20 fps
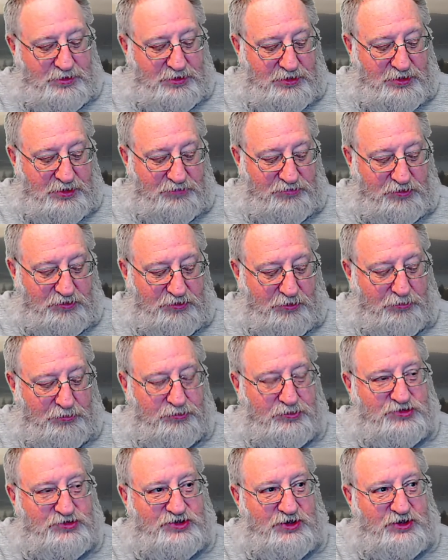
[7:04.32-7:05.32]
If the
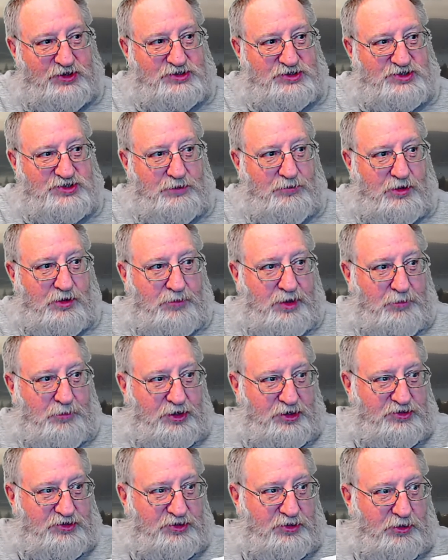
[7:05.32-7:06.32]
donor says, I want my
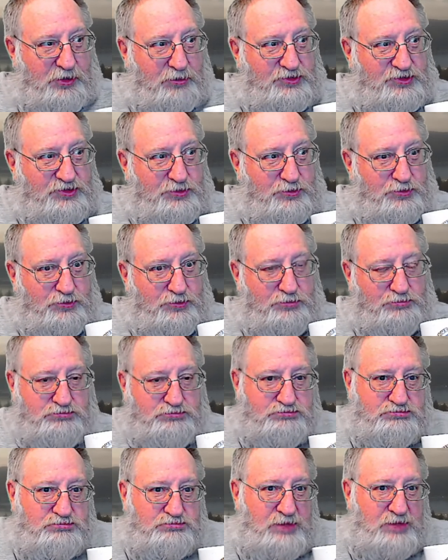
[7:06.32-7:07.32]
money to go to
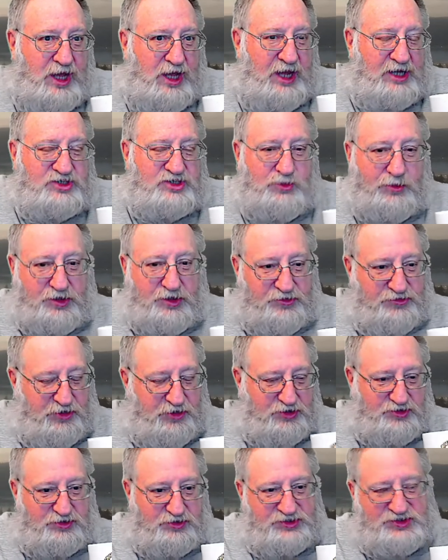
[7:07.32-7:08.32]
X
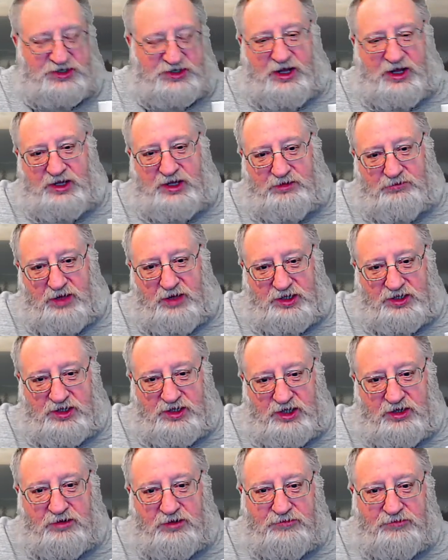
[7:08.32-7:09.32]
organization, let's say I, I
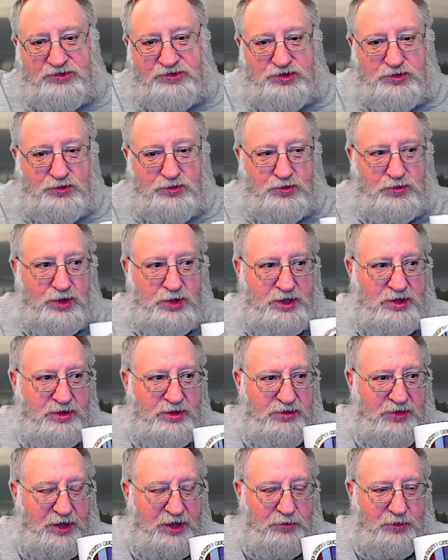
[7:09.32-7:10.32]
give to
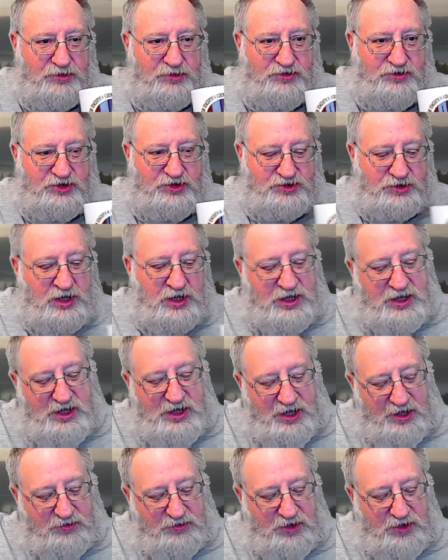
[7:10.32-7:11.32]
that organization
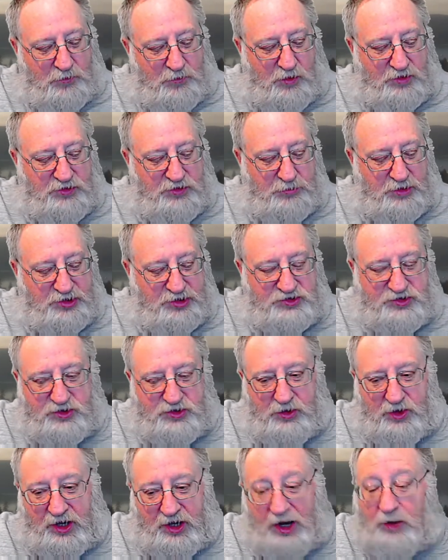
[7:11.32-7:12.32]
and they want the money to
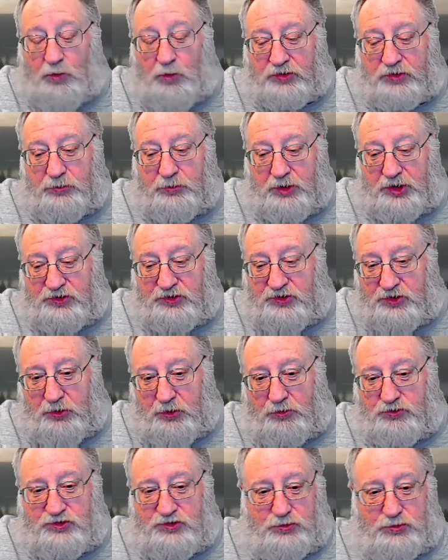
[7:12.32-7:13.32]
go, and I want the money to
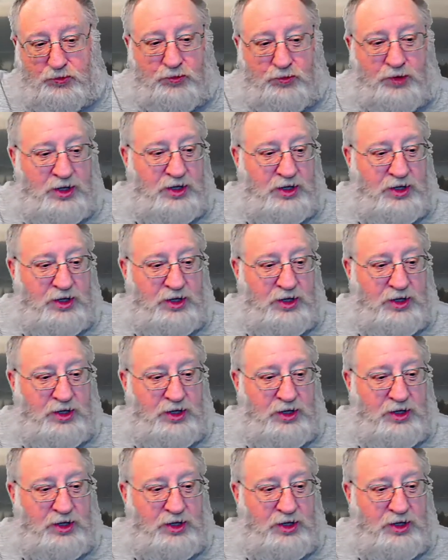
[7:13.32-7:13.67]
go to,